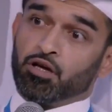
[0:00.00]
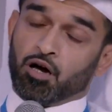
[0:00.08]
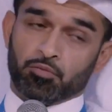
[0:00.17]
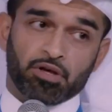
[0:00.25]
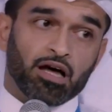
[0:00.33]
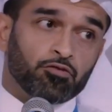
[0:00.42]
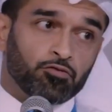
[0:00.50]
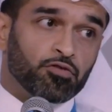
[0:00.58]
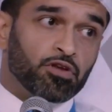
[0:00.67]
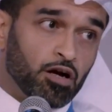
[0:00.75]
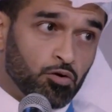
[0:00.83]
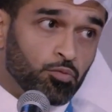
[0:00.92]
on behalf of
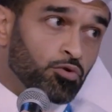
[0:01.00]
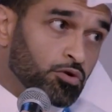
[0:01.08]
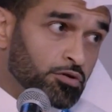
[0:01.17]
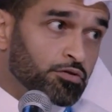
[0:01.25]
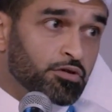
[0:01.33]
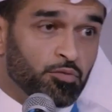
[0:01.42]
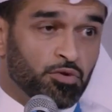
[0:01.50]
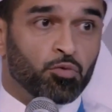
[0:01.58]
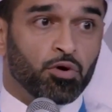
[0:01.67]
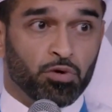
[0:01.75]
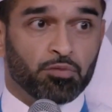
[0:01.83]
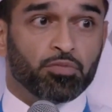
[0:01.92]
the Arab world.
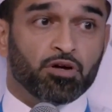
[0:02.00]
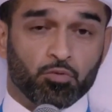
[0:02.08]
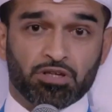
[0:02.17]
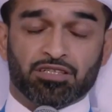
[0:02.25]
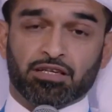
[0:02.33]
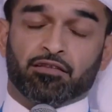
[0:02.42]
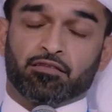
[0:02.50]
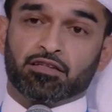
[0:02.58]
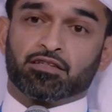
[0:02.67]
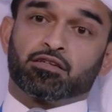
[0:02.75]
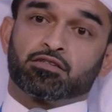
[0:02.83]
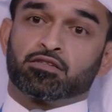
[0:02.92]
When we bid, we said
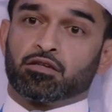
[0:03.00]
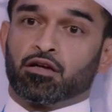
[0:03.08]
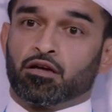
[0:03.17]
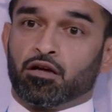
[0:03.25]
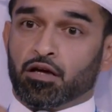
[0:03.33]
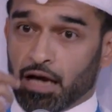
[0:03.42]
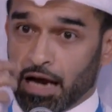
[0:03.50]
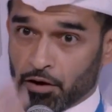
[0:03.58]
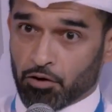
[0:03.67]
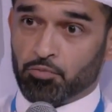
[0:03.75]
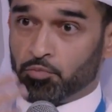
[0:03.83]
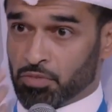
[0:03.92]
this is an
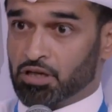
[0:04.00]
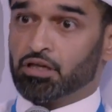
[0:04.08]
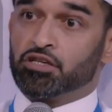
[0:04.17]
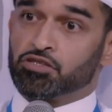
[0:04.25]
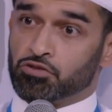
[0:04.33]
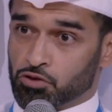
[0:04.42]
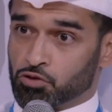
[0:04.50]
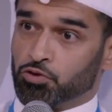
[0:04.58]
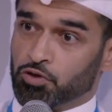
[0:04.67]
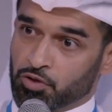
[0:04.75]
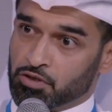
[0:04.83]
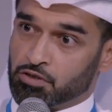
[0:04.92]
Arab Middle Eastern
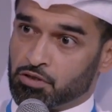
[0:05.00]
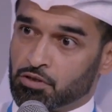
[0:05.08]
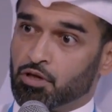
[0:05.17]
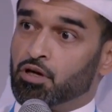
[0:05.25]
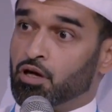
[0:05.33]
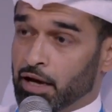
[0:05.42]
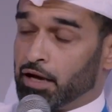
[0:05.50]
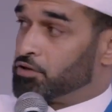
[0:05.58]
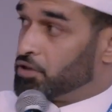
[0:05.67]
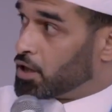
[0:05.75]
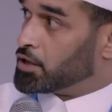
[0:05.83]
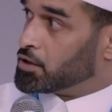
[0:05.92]
tournament
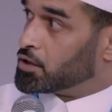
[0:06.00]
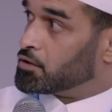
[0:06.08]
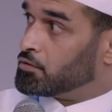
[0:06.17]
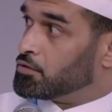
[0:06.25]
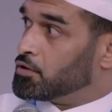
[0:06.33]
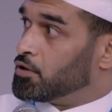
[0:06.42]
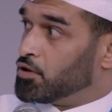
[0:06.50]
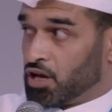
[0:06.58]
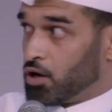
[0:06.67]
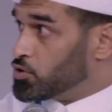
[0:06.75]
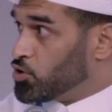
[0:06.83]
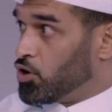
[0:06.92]
held in Qatar.
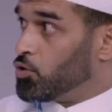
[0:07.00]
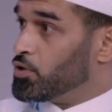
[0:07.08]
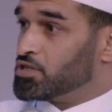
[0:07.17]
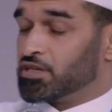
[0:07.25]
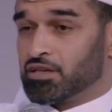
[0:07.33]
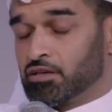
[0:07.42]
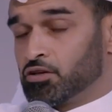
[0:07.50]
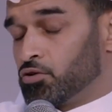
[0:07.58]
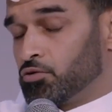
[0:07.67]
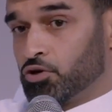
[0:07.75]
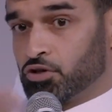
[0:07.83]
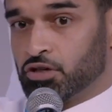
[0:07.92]
That was always it. And,
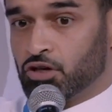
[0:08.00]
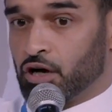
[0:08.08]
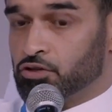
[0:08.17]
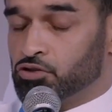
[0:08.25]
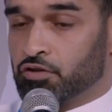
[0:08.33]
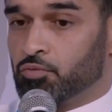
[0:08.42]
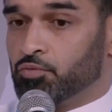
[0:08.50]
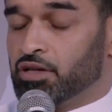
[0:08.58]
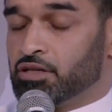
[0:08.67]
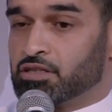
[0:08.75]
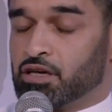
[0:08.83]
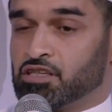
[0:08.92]
early on during the
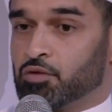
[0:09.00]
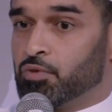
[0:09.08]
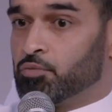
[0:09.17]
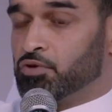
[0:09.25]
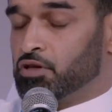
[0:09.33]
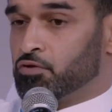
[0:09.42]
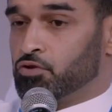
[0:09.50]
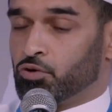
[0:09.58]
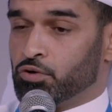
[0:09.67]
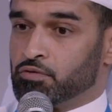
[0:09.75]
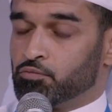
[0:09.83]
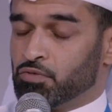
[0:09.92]
bidding stage, I remember even
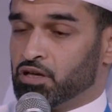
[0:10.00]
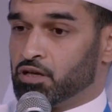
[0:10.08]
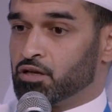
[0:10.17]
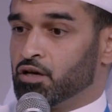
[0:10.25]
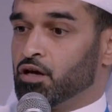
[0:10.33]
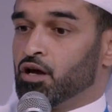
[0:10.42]
meeting